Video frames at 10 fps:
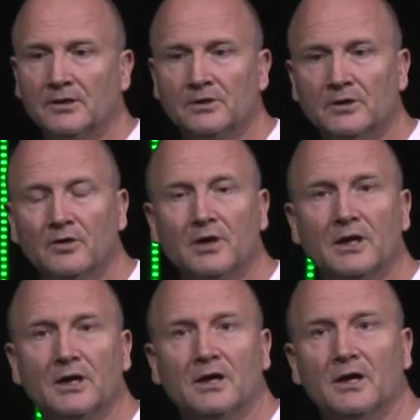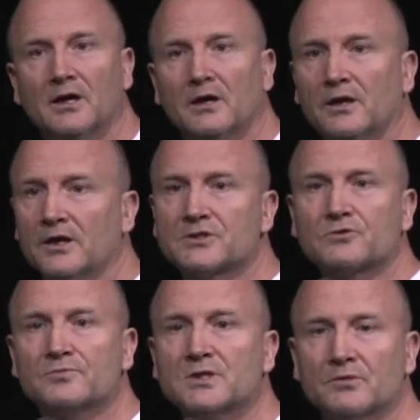You know, a
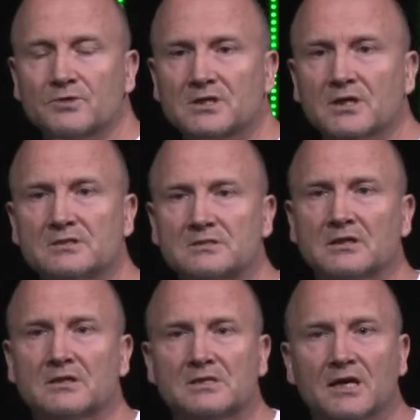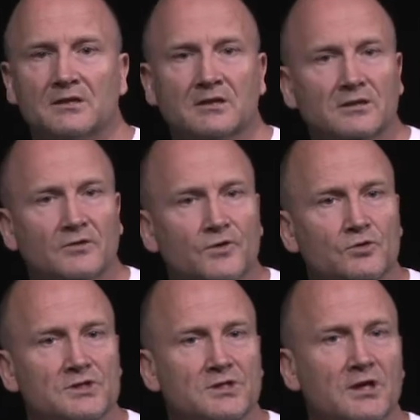scripture that was shared just the other day, that if
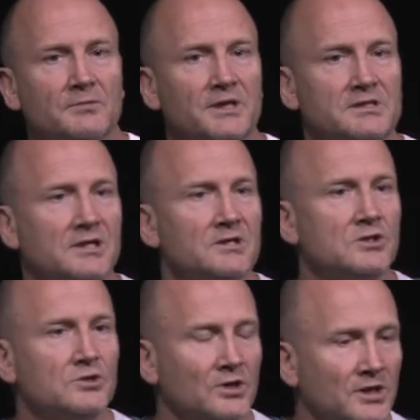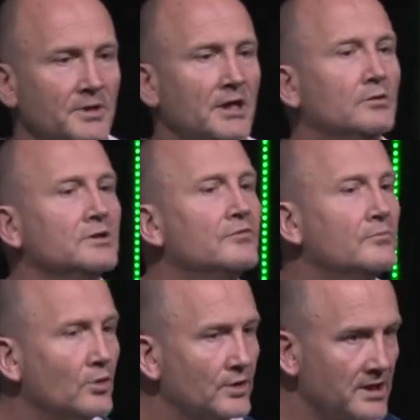you desire to be a teacher, you're going to be held
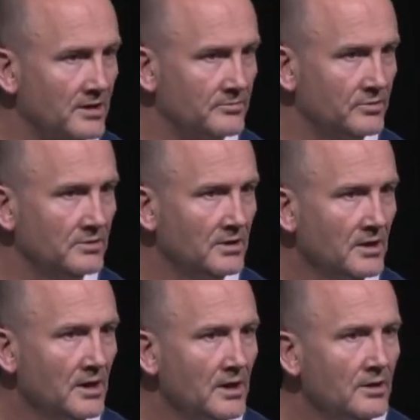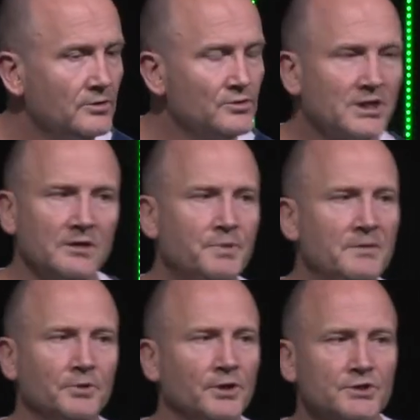even more accountable. You take
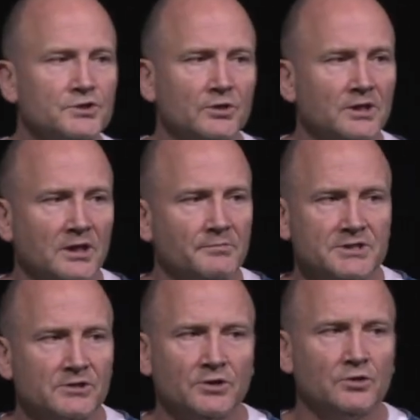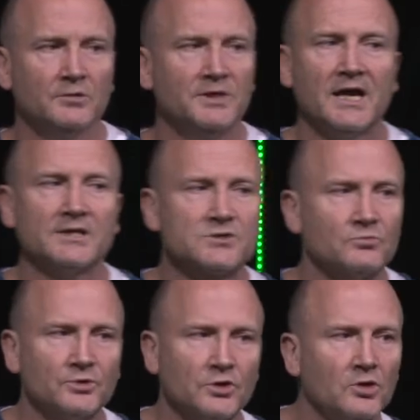people on a journey, let me tell you, you're going to be
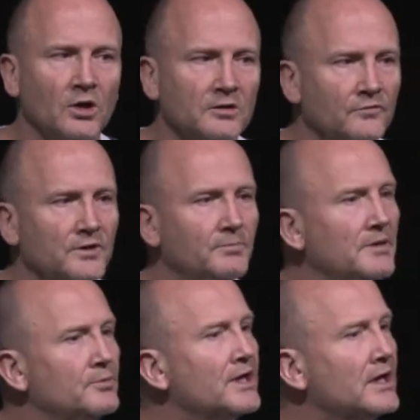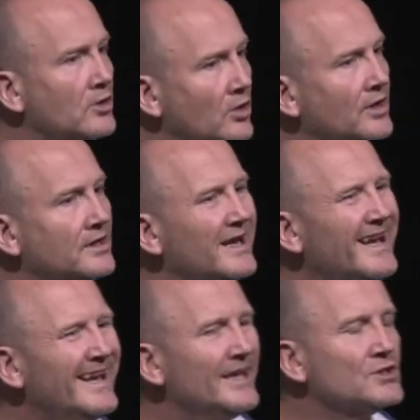answerable to God for the people that God
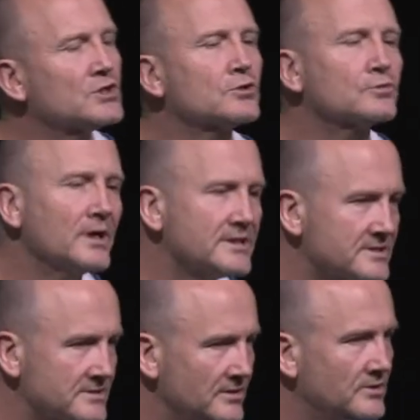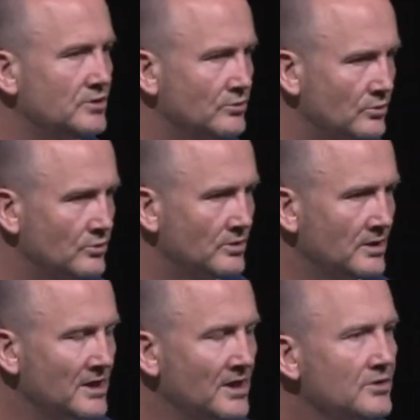entrusted you
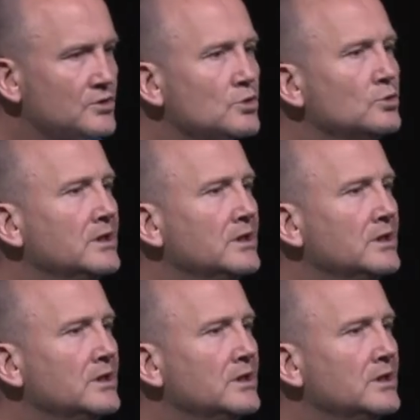to